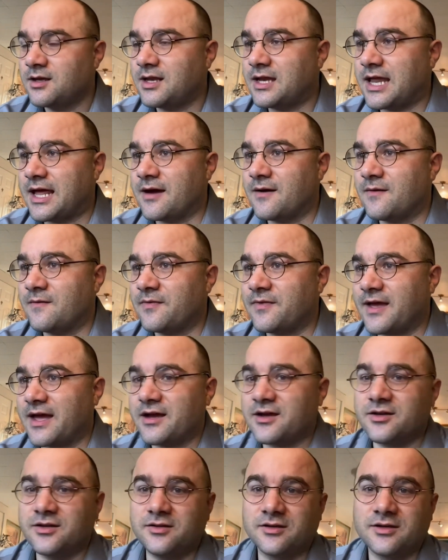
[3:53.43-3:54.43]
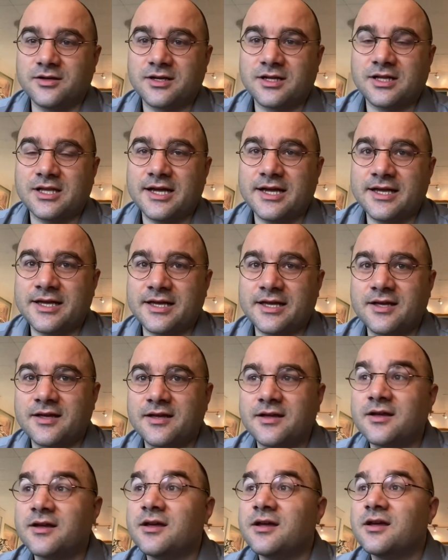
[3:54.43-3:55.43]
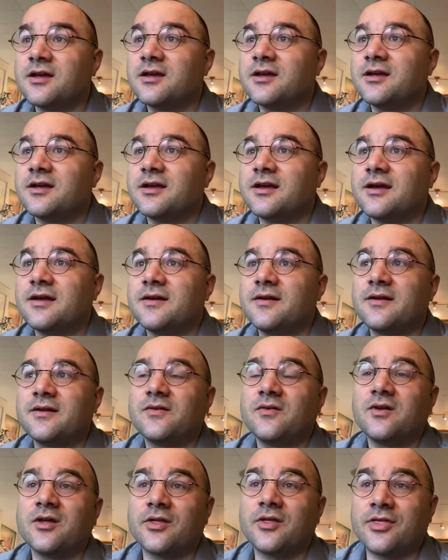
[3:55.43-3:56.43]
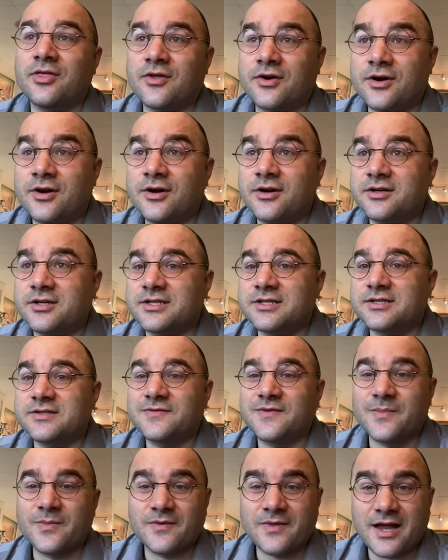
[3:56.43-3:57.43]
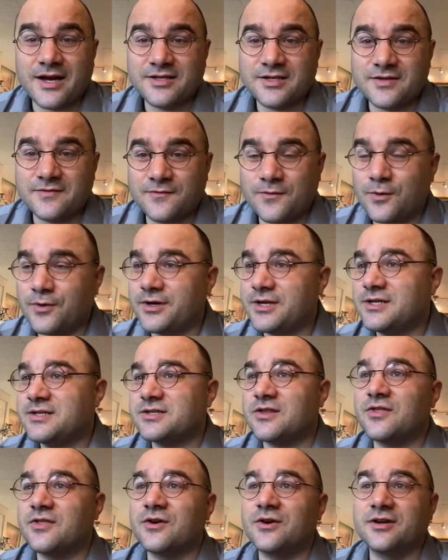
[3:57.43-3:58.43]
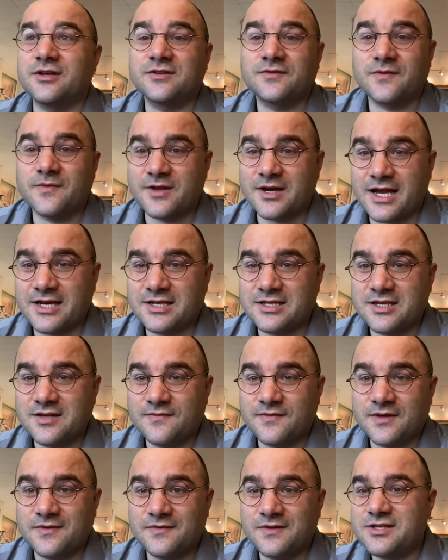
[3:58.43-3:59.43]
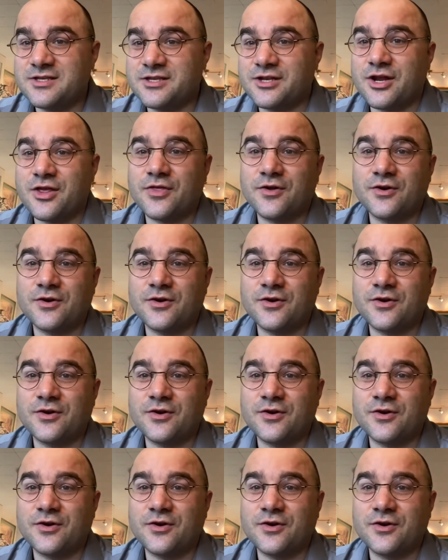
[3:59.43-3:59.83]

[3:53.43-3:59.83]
Now, that could look like a third is from the 1940s, a third is from the 1950s, and a